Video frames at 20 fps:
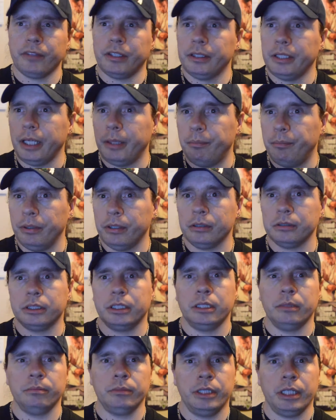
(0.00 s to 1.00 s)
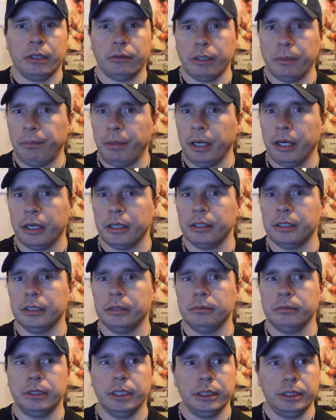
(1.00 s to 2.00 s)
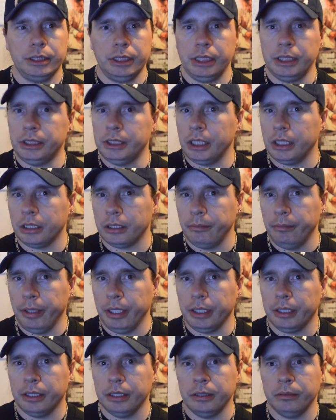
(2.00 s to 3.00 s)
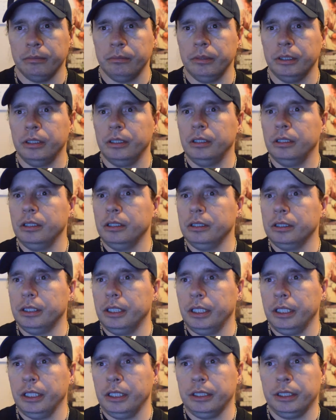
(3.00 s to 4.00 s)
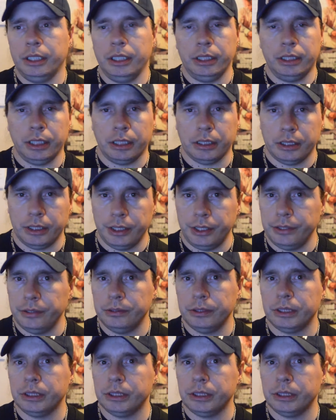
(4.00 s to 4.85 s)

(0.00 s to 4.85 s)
They build them, they repair them, they teach how to make them, they teach how to use